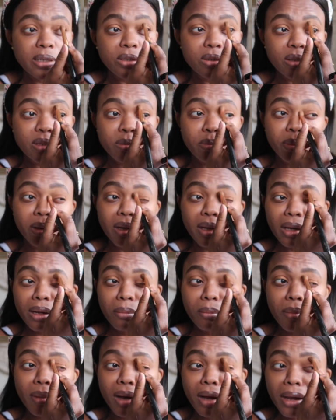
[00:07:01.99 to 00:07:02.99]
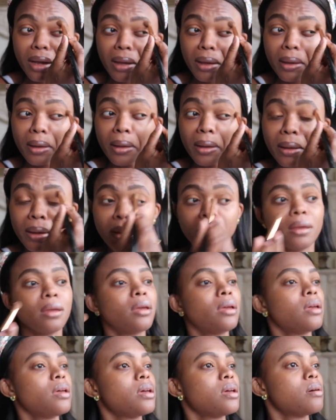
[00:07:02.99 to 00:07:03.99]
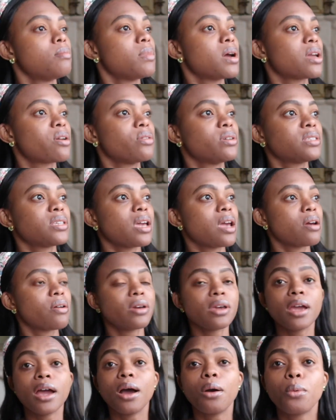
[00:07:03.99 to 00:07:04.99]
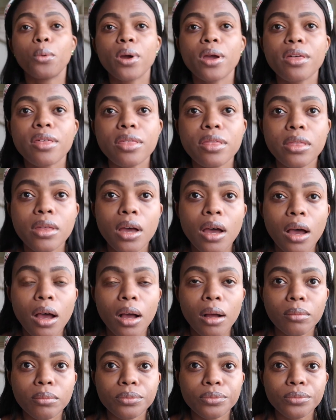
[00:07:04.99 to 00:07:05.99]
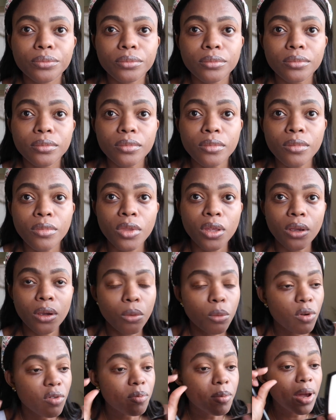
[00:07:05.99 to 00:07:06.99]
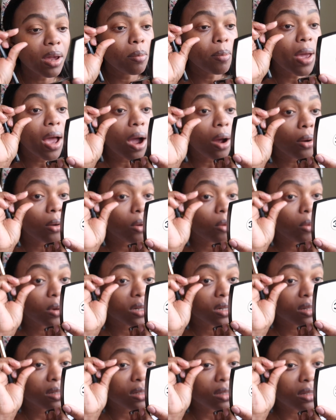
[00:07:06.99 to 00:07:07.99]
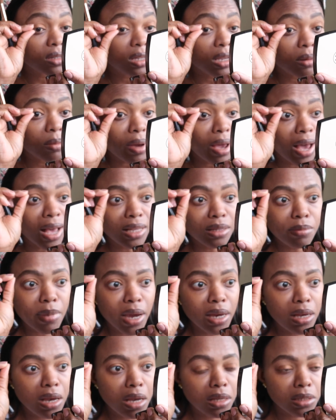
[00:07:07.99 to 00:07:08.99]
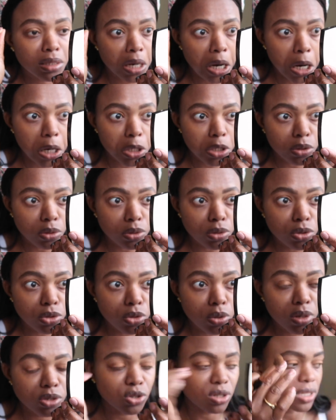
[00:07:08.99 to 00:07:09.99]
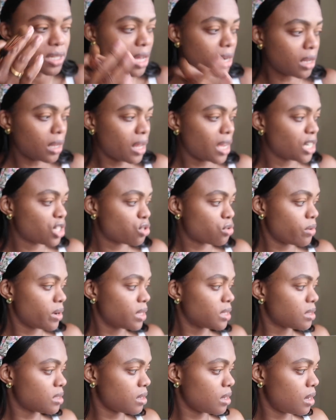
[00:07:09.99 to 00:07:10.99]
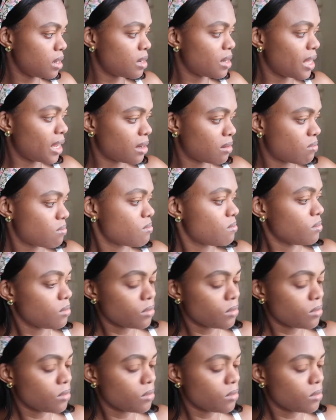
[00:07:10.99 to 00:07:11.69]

just blend my crease area with my powder, which is the same as my skin tone. So it just kind of like translates like